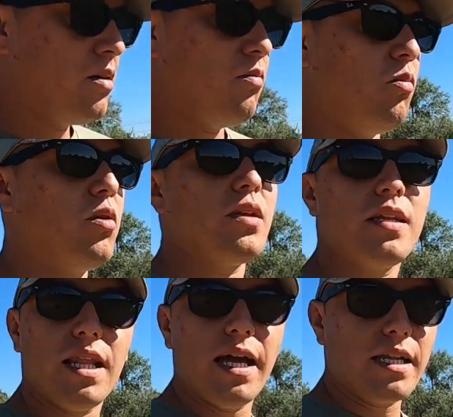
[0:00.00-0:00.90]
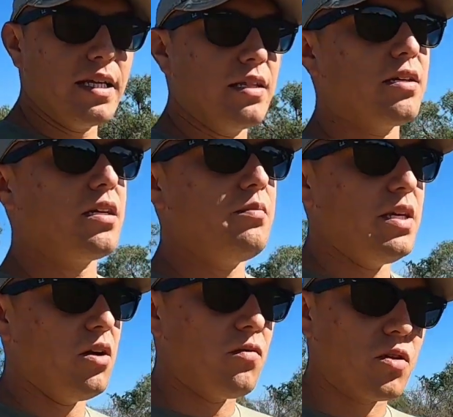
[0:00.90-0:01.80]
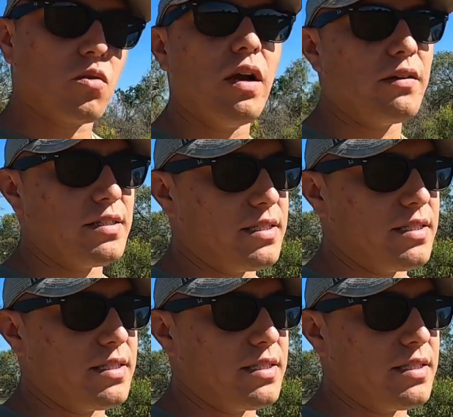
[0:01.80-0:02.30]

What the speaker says: more than likely they're going to be overcrowded